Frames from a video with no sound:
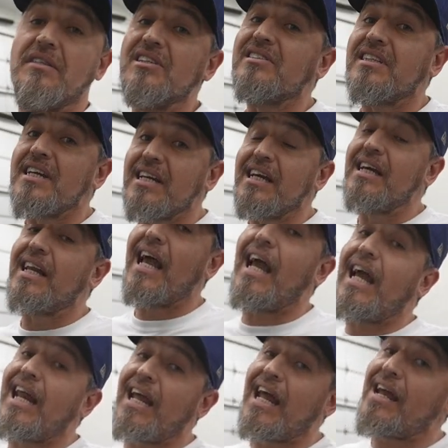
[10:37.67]
This thing hit
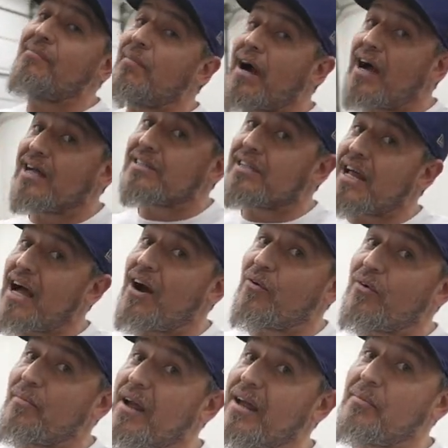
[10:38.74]
88 miles an
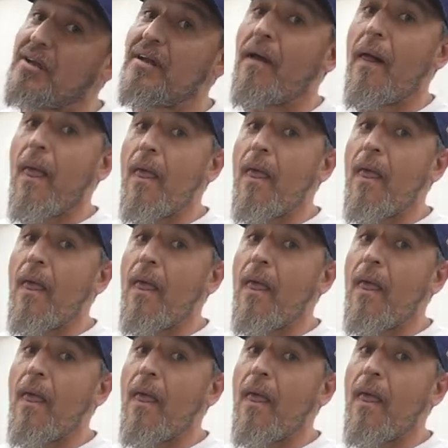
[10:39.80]
hour, baby.